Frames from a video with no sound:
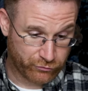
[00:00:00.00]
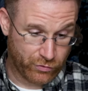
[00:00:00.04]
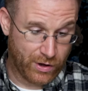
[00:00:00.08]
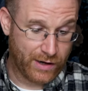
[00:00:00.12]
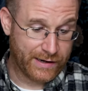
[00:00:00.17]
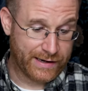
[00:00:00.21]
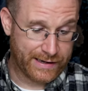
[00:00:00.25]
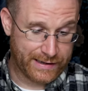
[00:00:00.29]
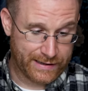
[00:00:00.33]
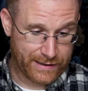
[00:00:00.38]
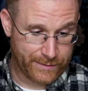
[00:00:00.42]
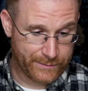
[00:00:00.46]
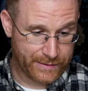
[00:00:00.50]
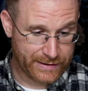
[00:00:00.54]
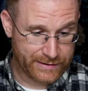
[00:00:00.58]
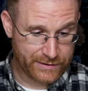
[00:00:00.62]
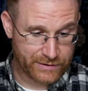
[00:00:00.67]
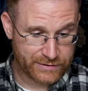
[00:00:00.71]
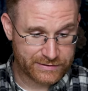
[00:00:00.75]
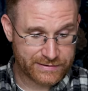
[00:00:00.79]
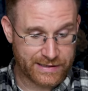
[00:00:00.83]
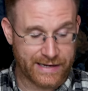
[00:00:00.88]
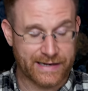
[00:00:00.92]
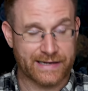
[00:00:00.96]
rugged. I mean,
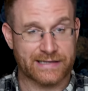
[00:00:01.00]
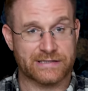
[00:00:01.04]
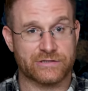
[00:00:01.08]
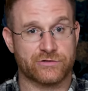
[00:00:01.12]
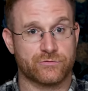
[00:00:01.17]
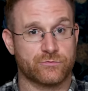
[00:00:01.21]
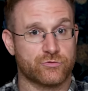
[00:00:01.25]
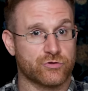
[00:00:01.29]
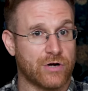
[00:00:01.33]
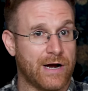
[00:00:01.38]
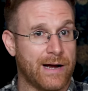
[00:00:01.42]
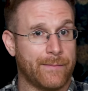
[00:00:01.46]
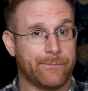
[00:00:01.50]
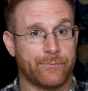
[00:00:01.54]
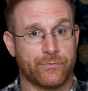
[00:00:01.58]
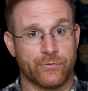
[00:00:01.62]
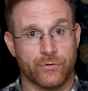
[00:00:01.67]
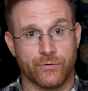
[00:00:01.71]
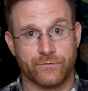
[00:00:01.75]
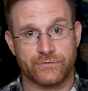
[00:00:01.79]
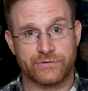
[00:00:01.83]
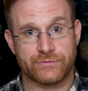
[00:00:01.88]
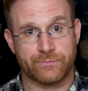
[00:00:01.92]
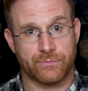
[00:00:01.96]
they're saying it's drop
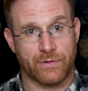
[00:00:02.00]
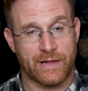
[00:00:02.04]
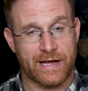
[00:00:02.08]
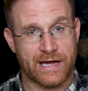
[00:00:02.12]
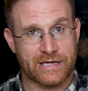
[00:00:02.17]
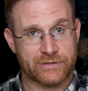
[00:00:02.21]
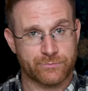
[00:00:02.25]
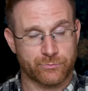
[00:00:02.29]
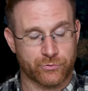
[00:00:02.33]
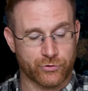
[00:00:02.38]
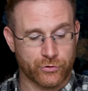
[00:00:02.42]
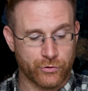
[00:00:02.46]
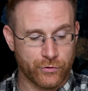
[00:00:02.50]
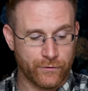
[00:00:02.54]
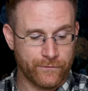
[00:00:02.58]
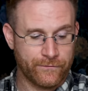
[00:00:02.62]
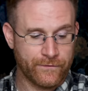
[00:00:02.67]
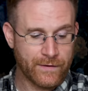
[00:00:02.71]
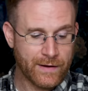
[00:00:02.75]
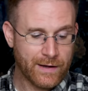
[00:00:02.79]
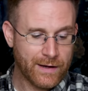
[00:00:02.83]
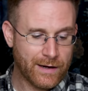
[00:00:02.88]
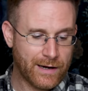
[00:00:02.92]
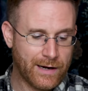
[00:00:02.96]
proof, splash proof.